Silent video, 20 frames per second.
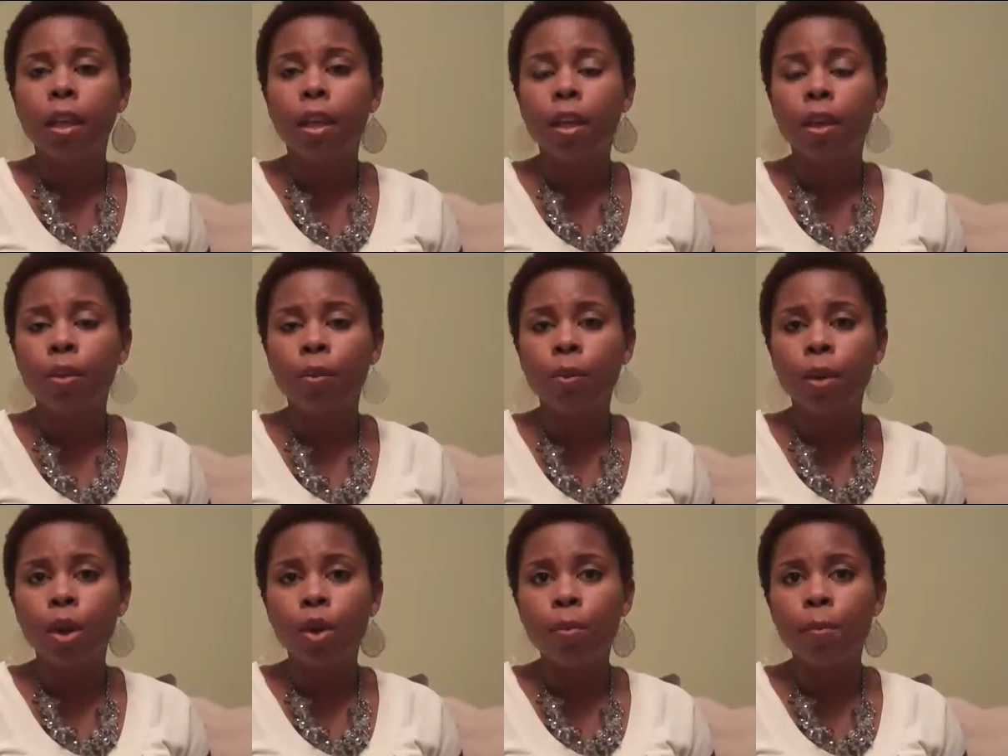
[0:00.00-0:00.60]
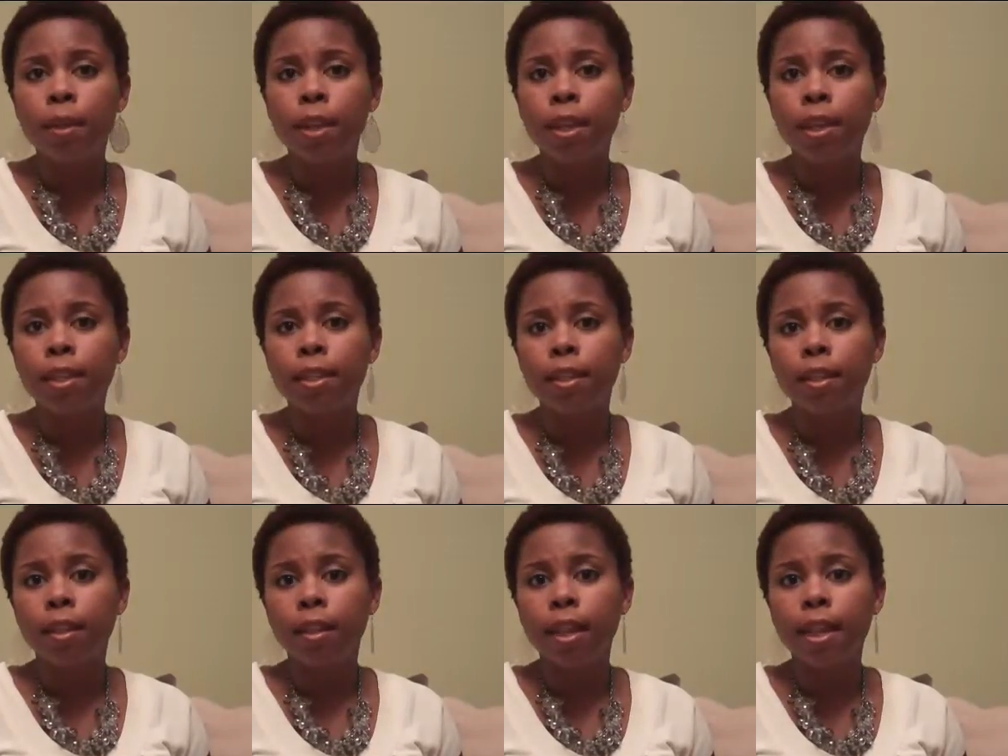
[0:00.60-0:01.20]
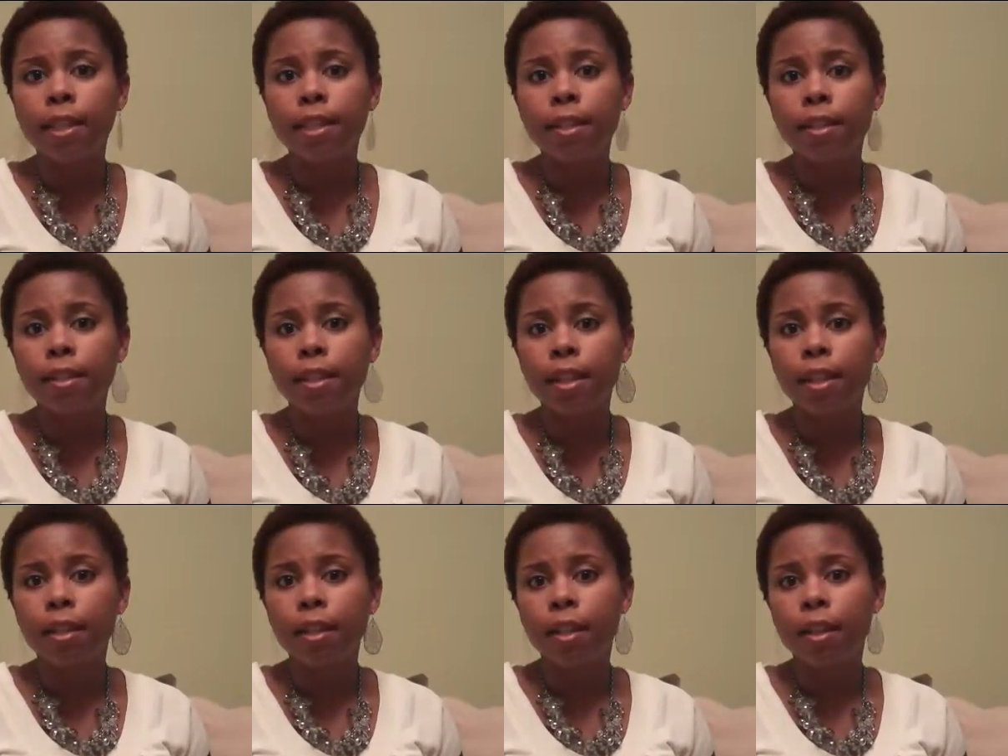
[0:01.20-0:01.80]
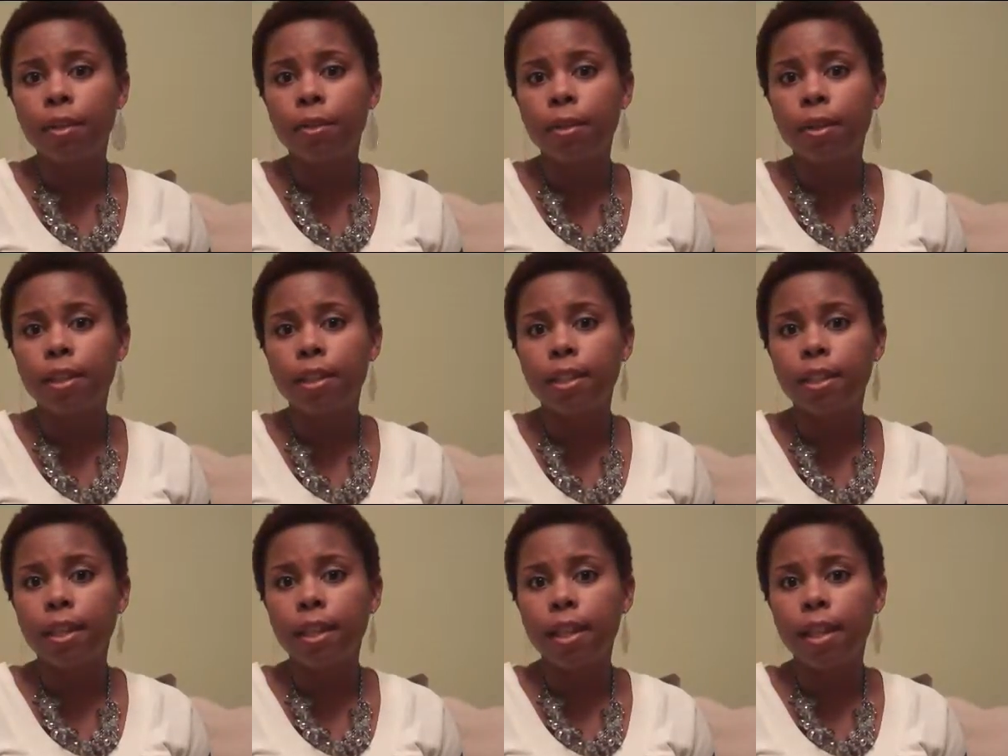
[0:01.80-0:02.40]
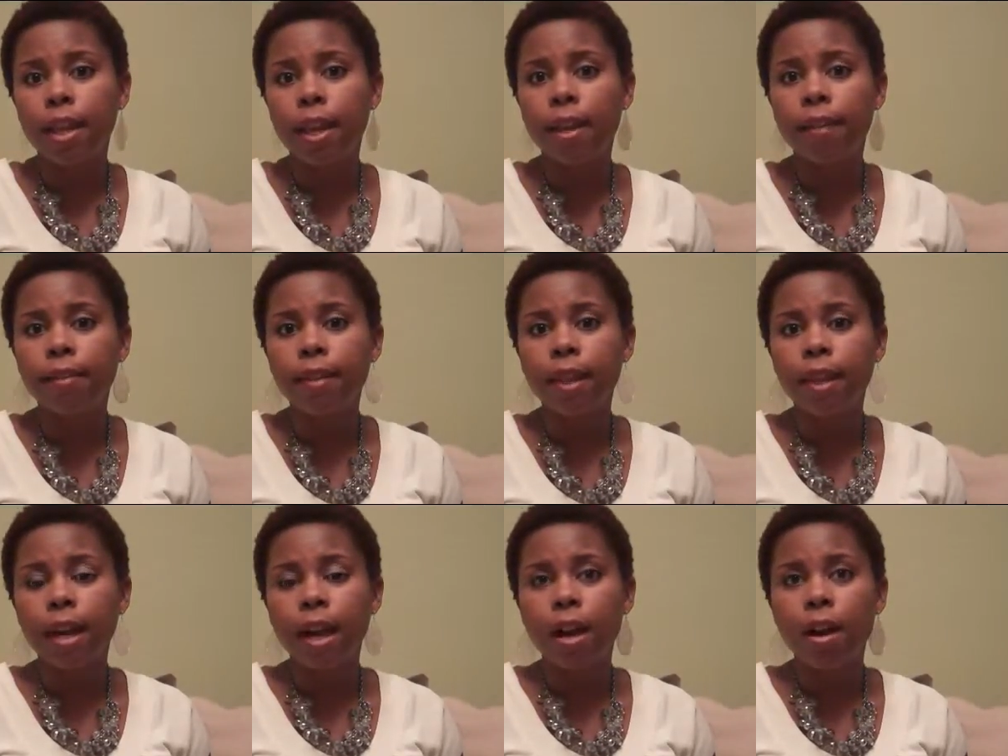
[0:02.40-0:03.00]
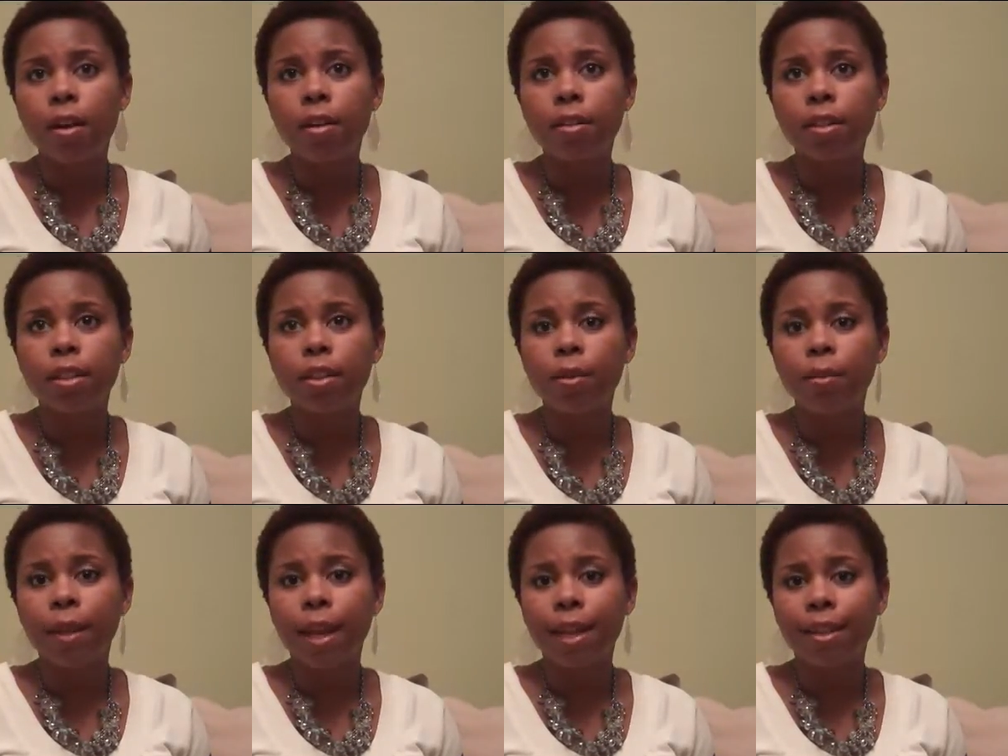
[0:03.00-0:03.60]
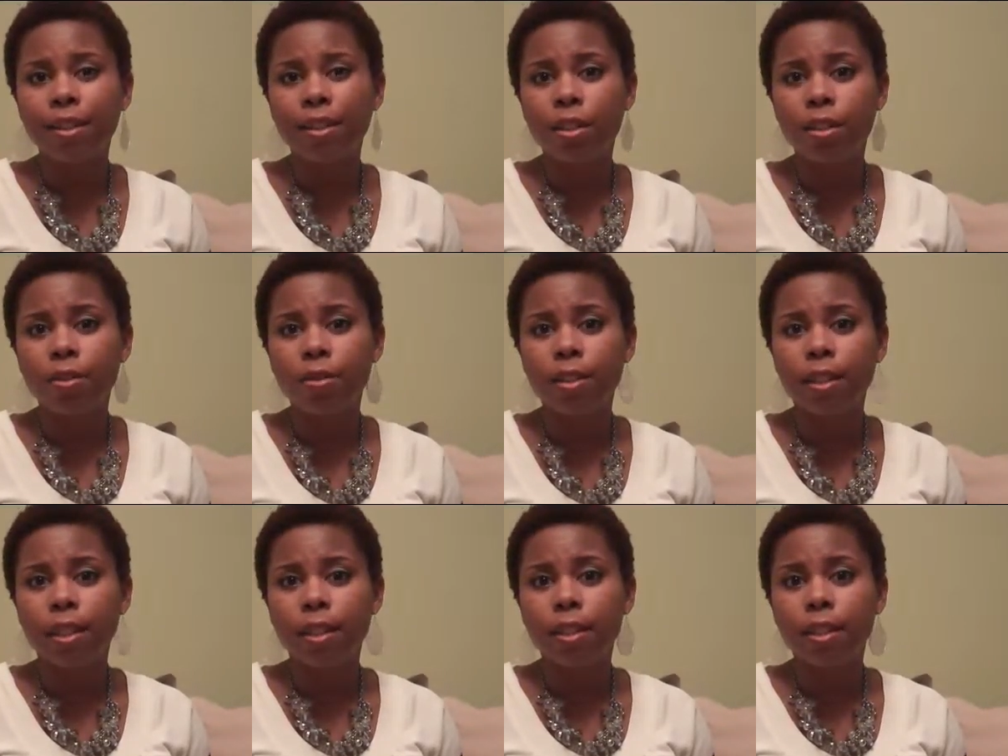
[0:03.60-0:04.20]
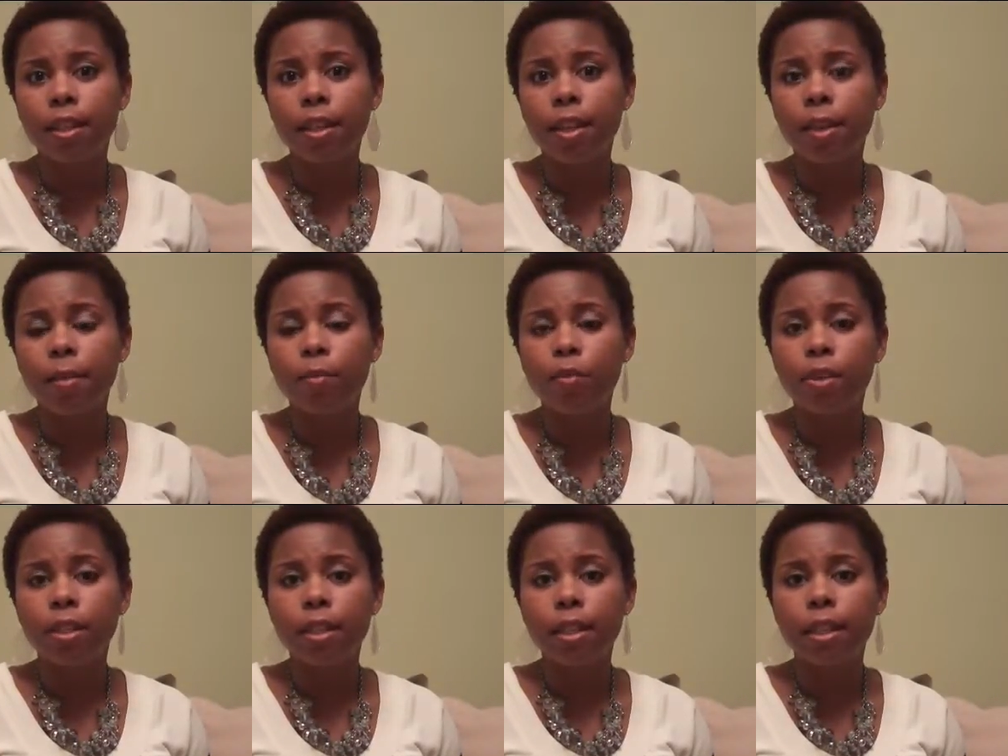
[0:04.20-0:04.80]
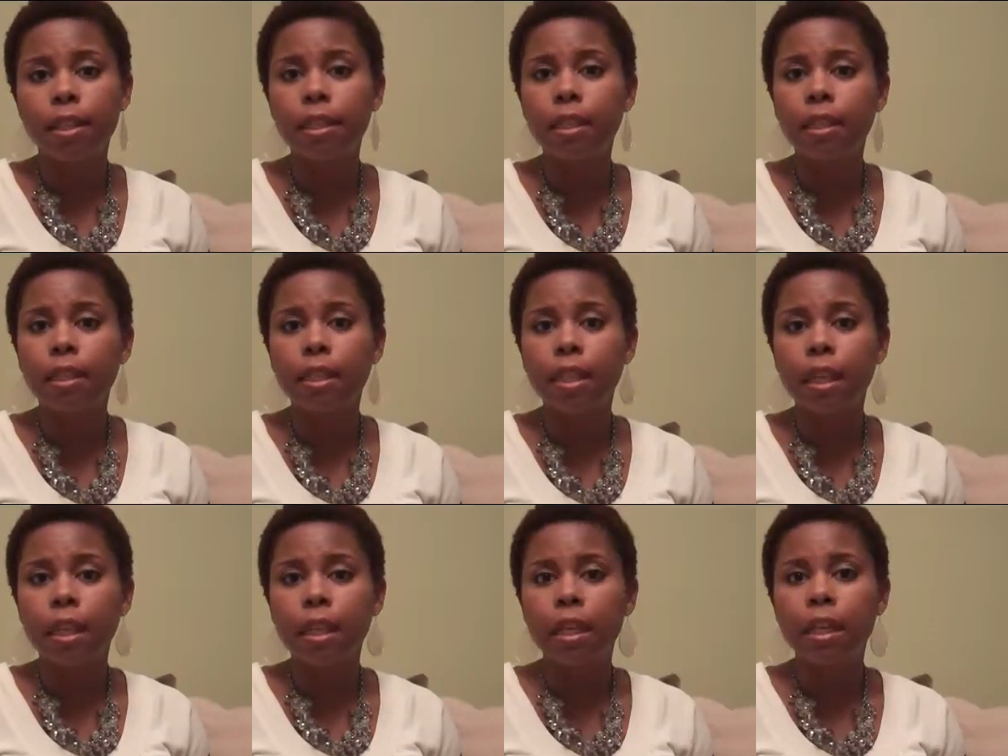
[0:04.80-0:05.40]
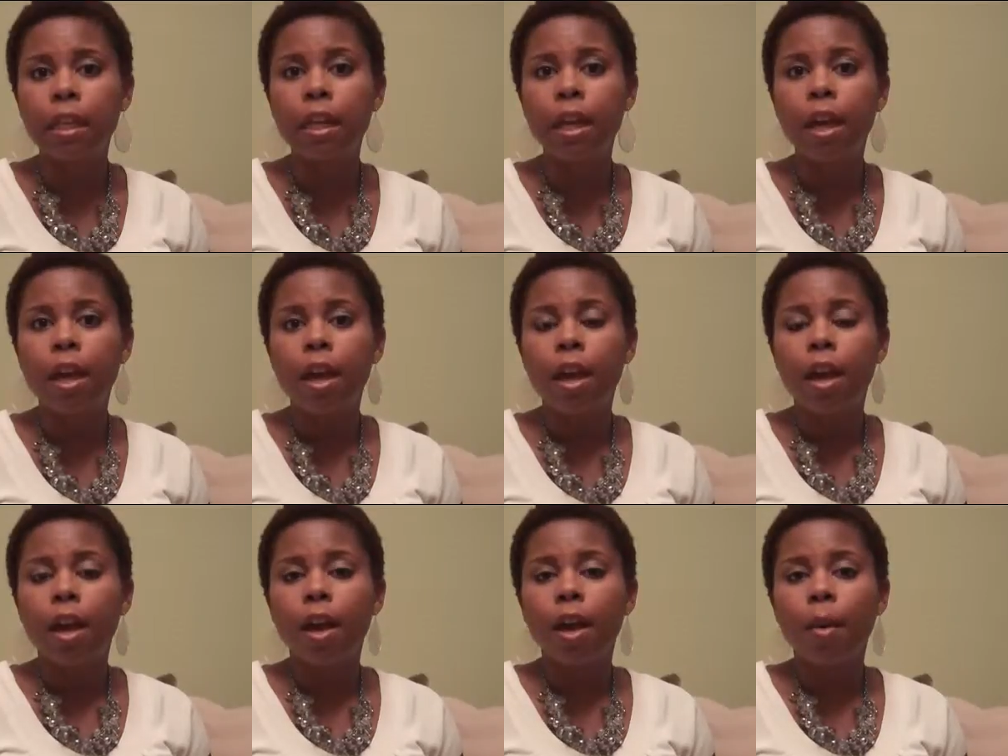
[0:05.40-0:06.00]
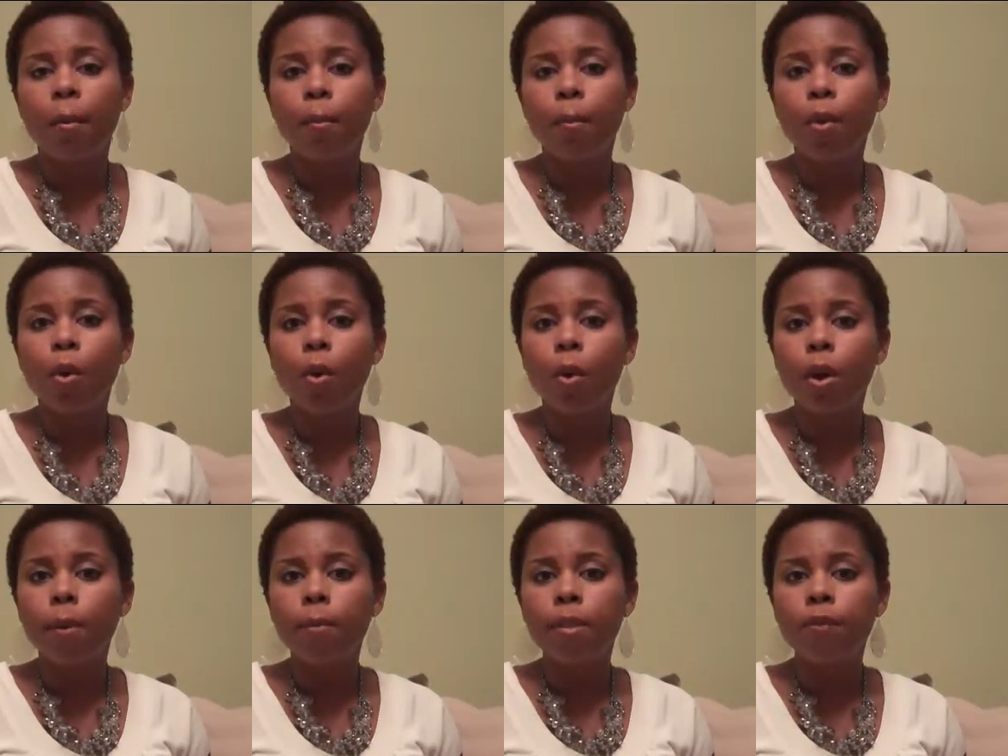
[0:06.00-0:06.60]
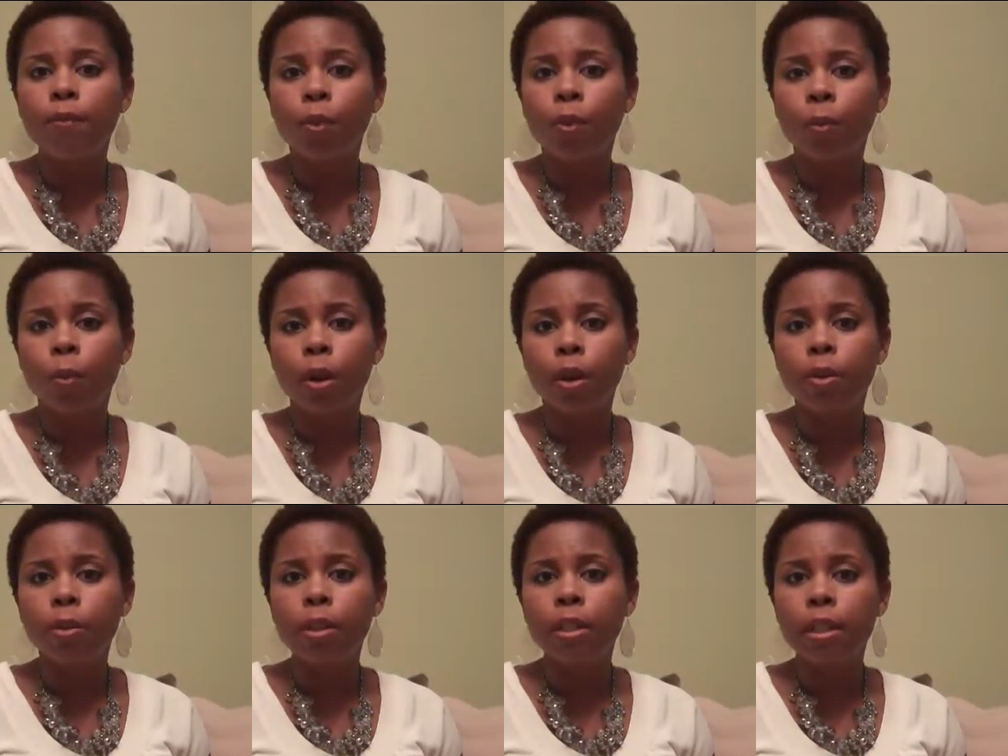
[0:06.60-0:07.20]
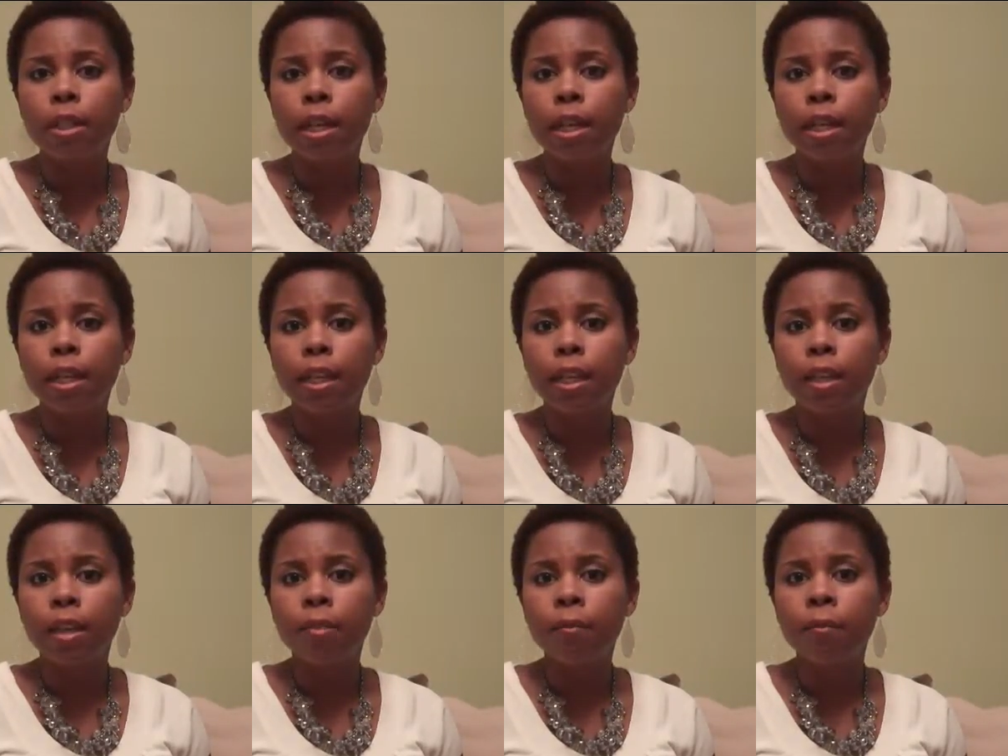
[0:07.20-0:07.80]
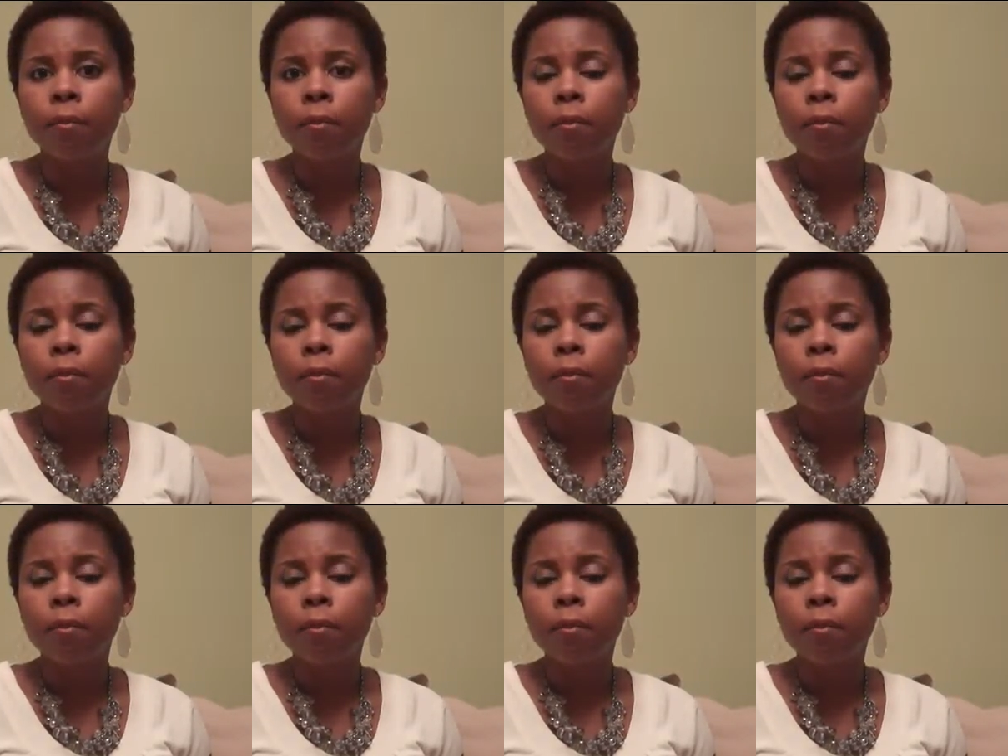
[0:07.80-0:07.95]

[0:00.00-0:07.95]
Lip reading: Aerobics, lessons in literacy, and then I also like to use the Tim Rosinski poems for word study.